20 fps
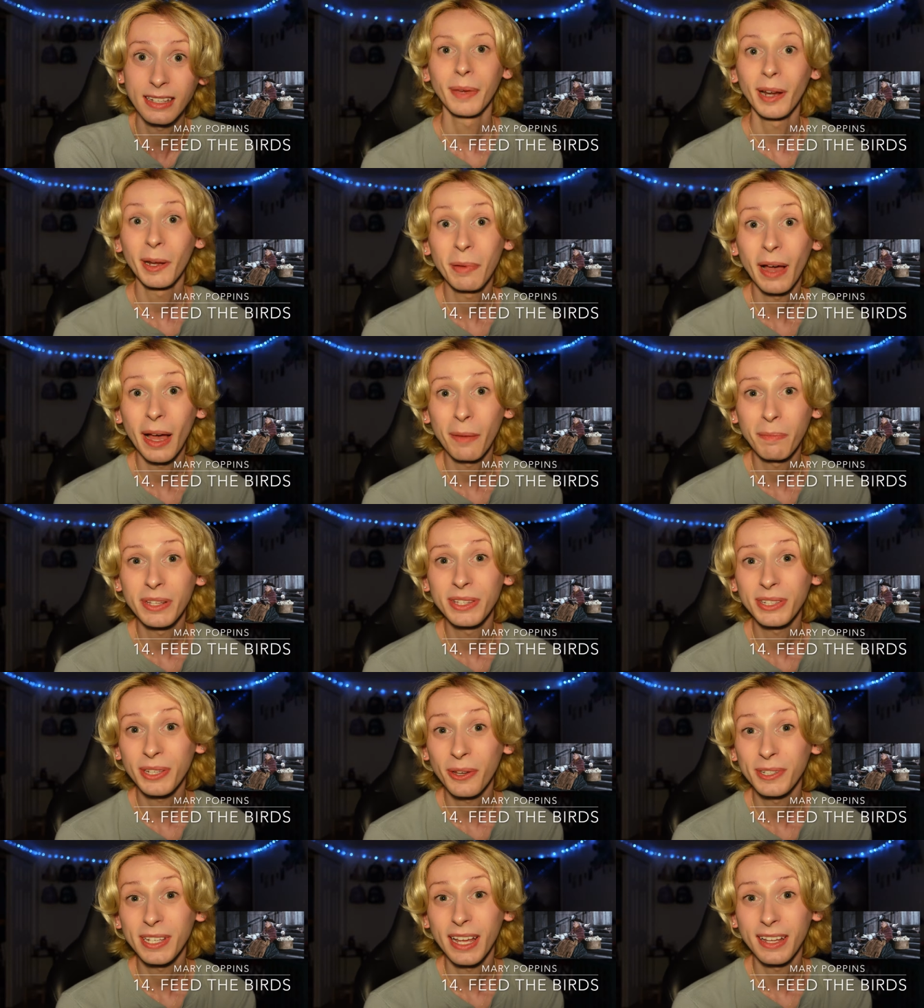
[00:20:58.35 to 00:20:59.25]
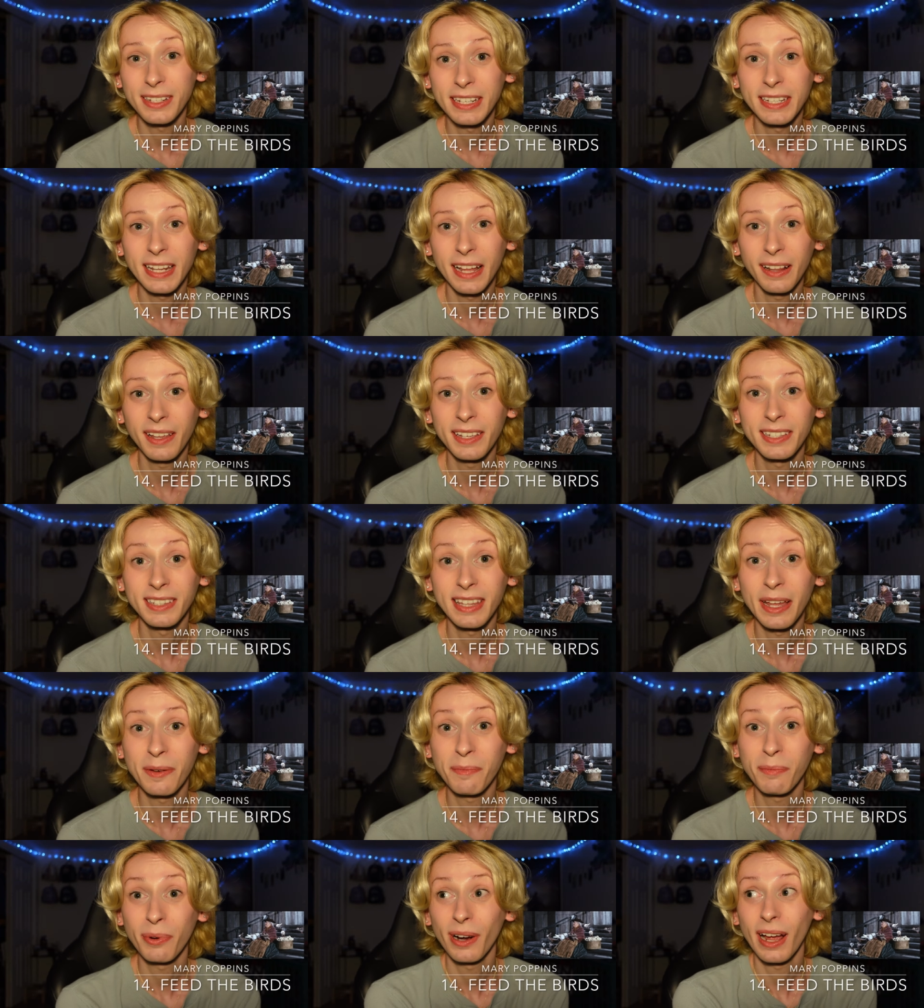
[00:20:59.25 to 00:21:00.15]
Mary Poppins goes on to tell us
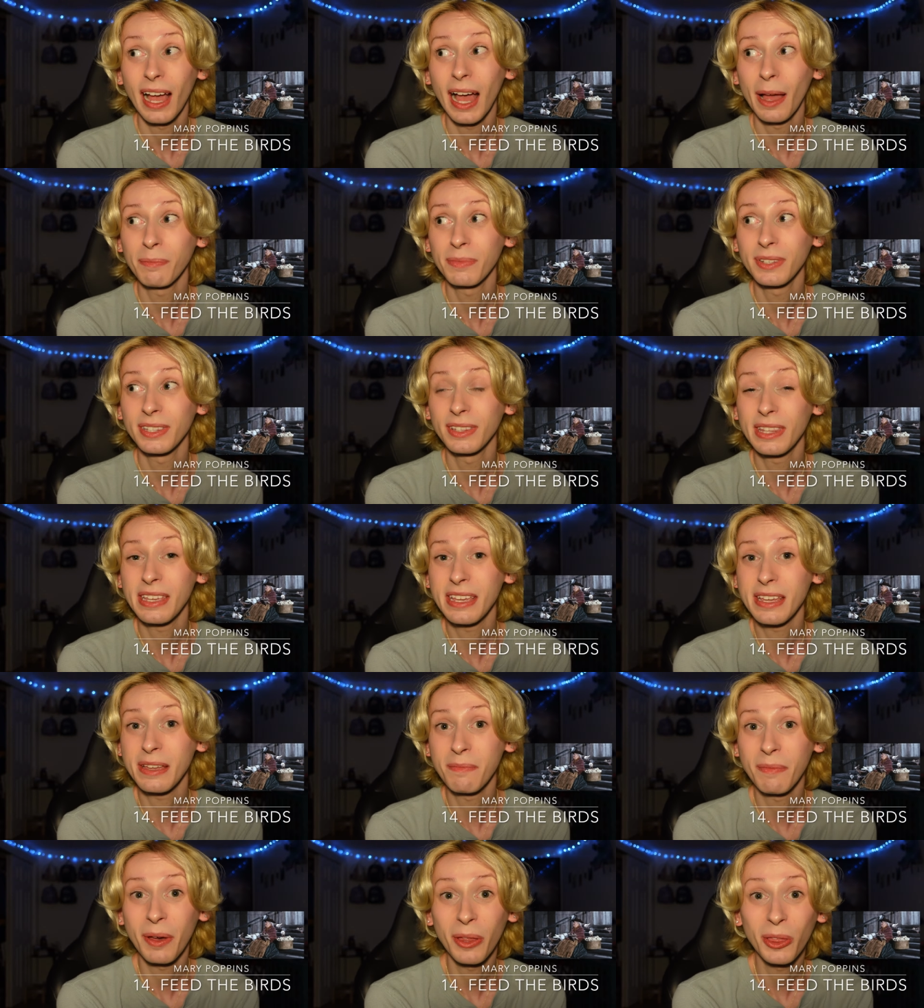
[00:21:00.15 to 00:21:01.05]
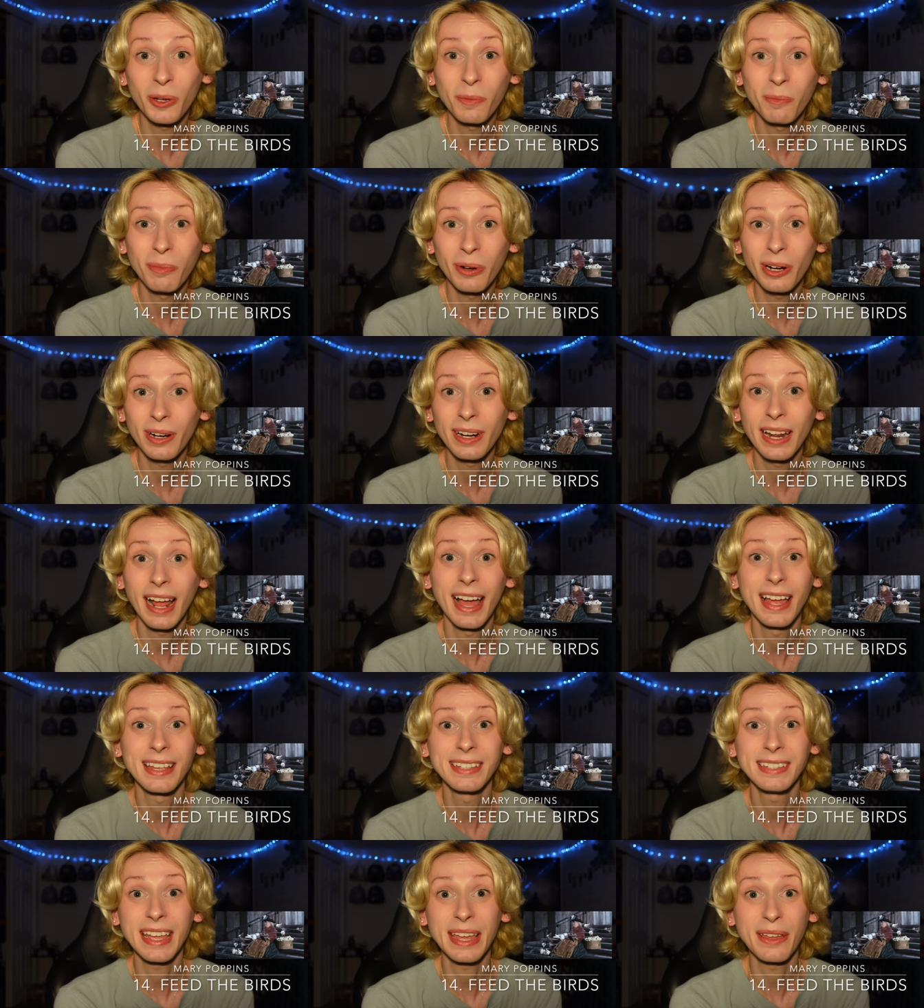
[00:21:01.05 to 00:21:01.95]
that perhaps perhaps the mother bird
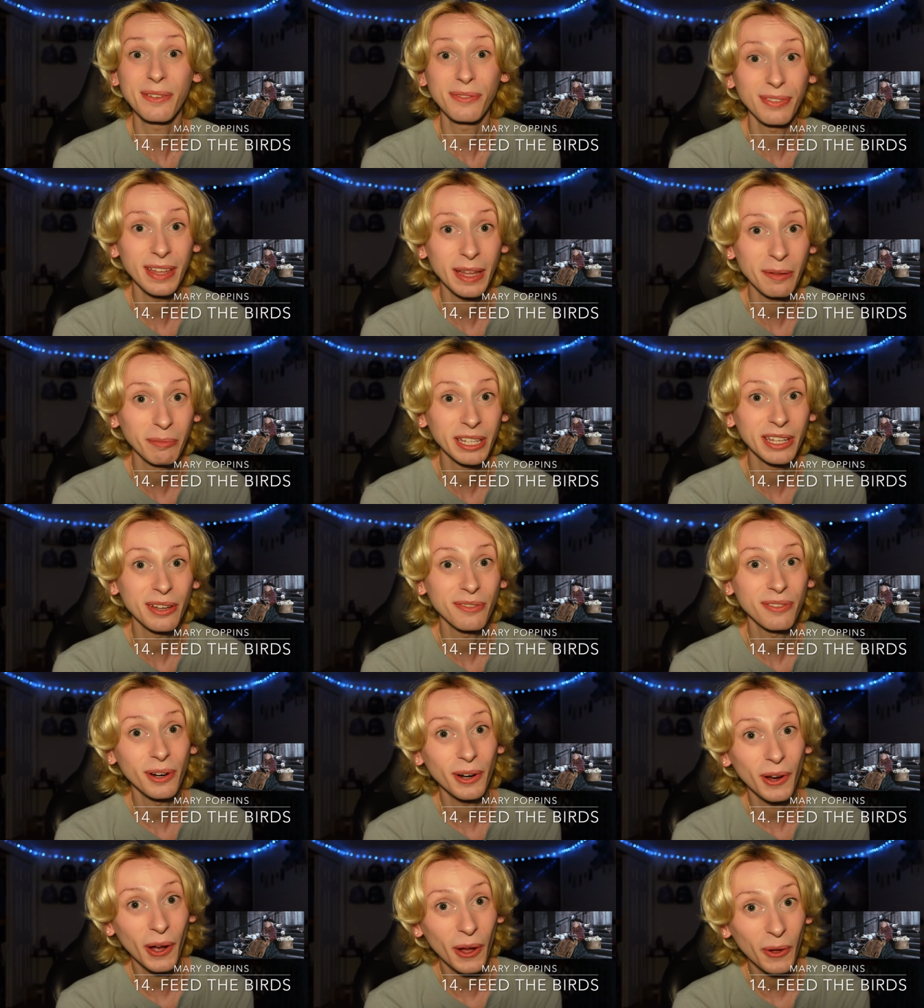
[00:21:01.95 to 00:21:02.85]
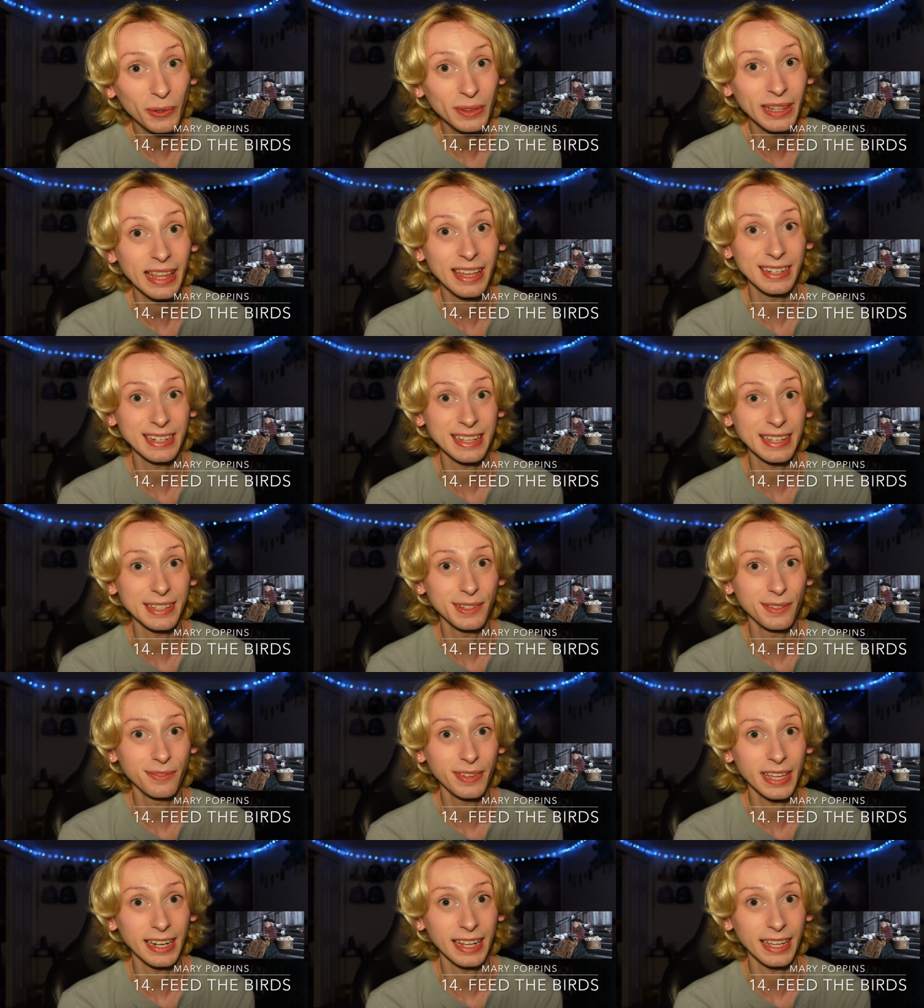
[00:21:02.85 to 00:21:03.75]
has a family of her own that needs
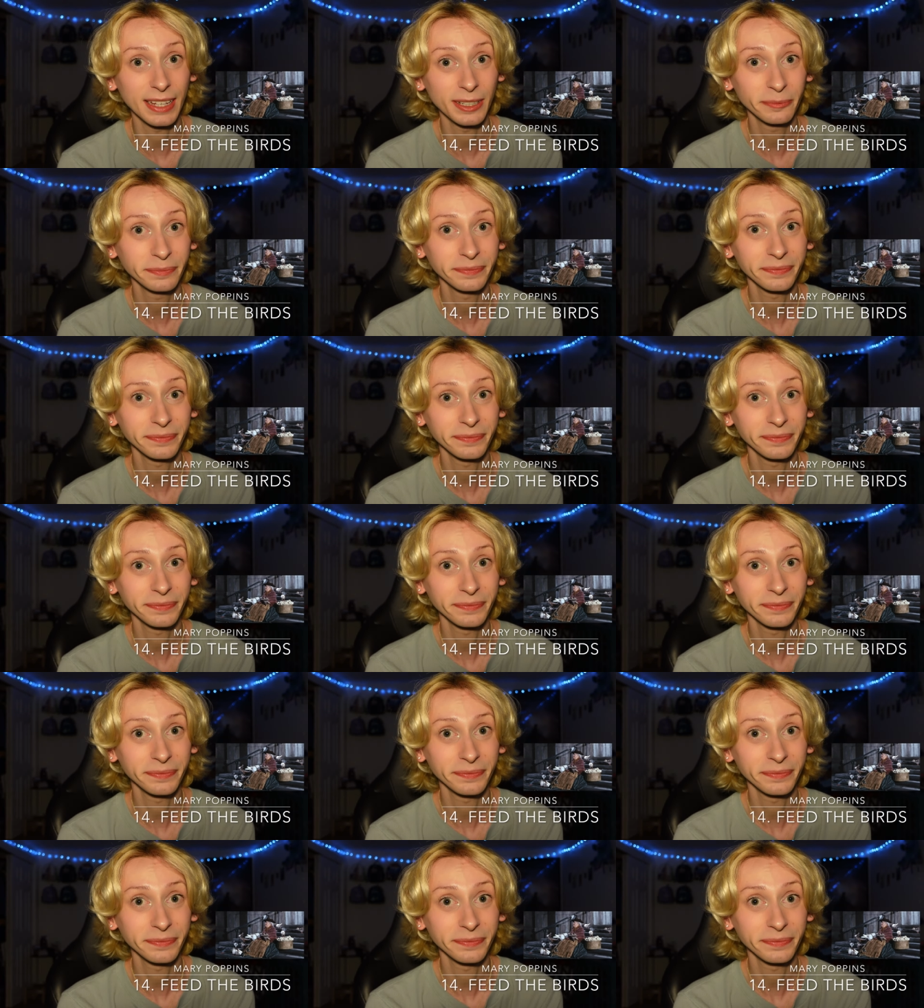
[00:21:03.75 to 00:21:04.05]
feeding,